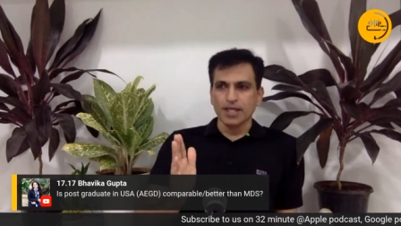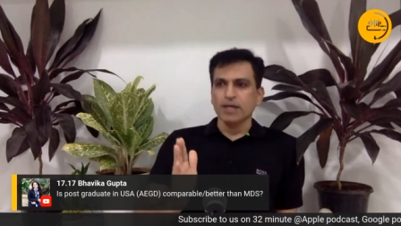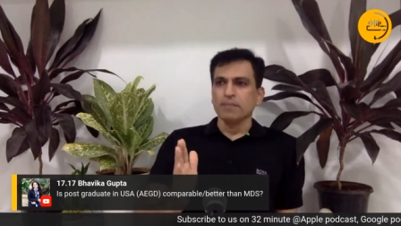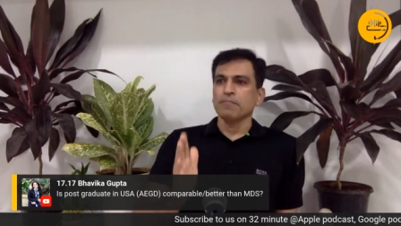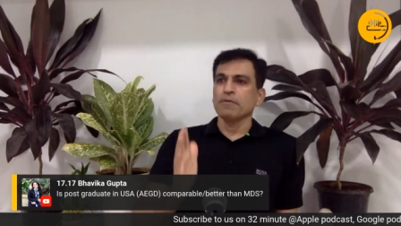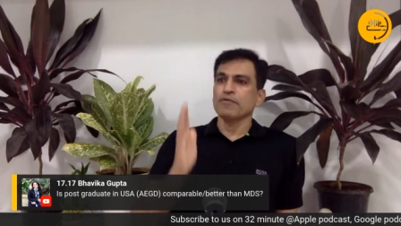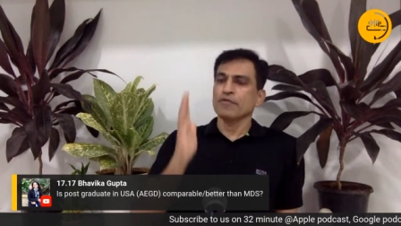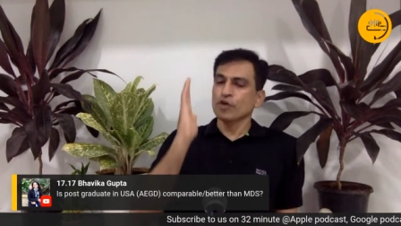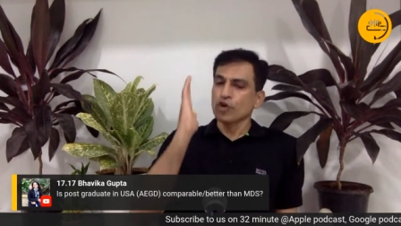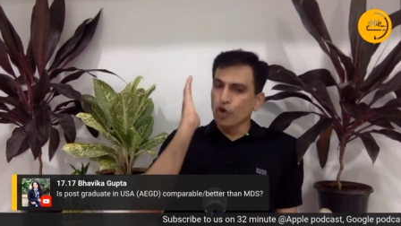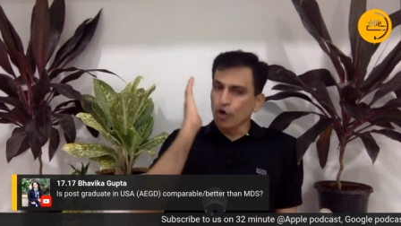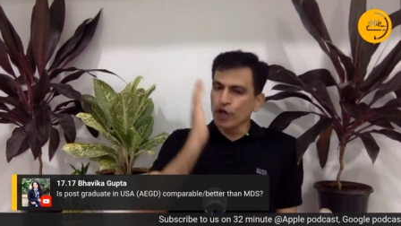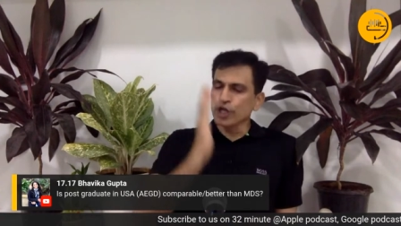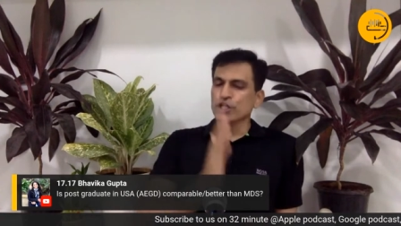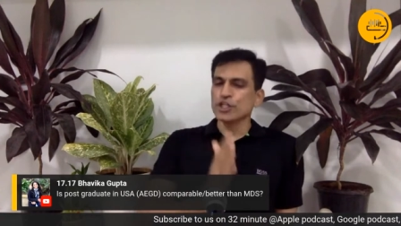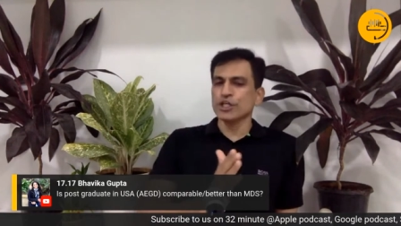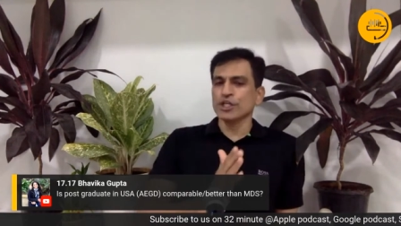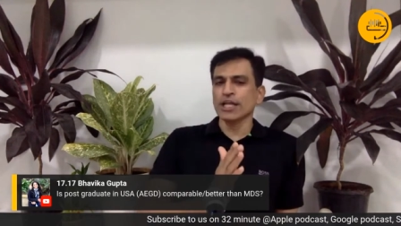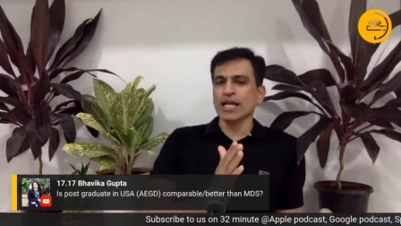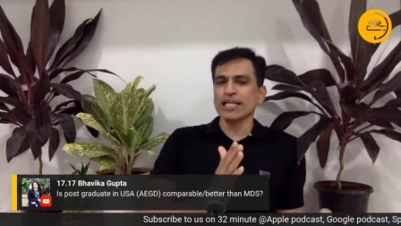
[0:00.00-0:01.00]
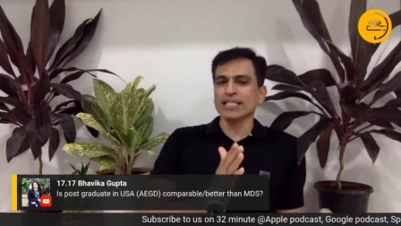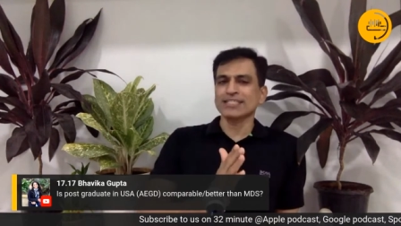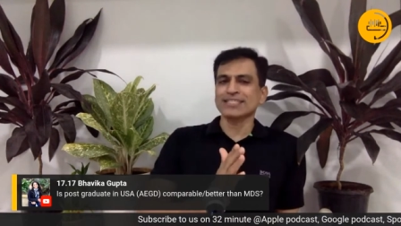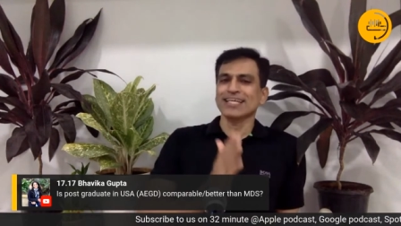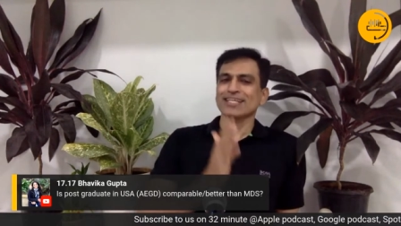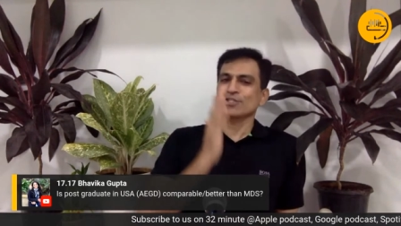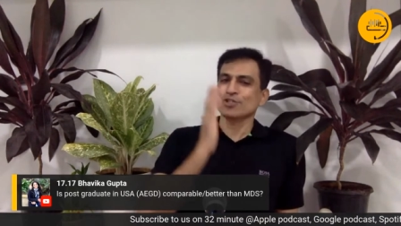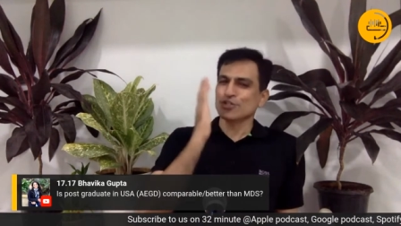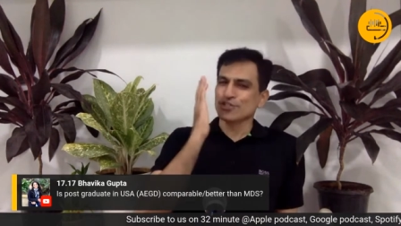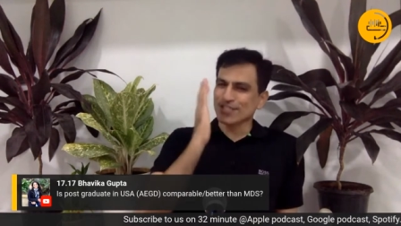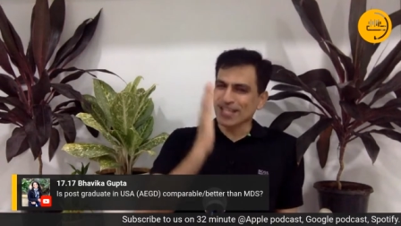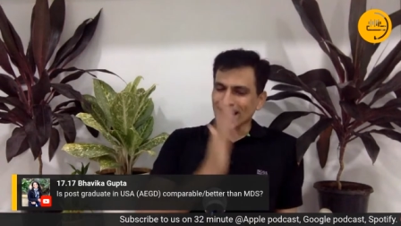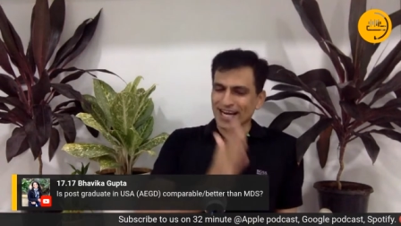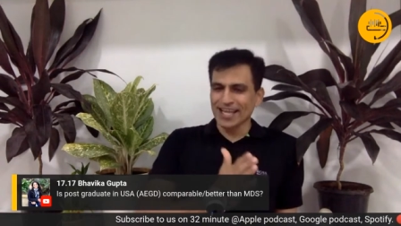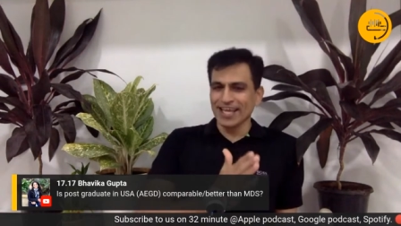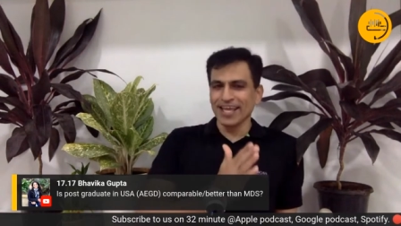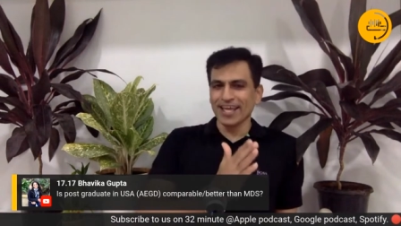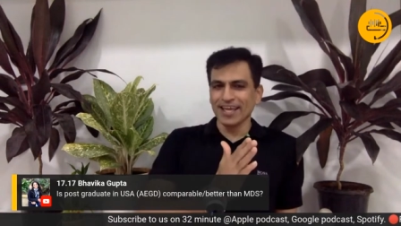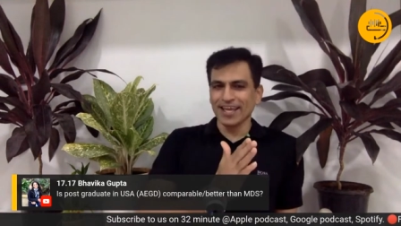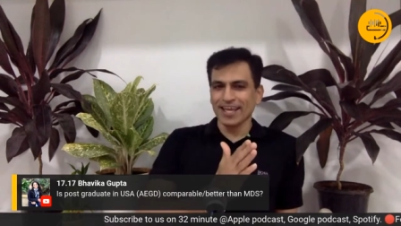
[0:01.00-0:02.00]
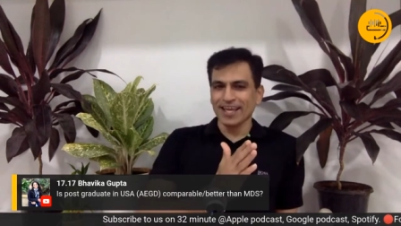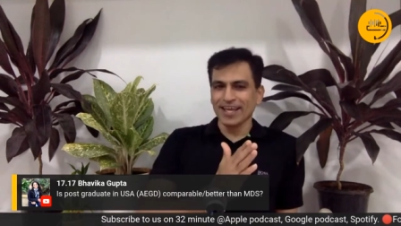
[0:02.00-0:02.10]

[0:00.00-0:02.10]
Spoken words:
But if you're going to the United States to study,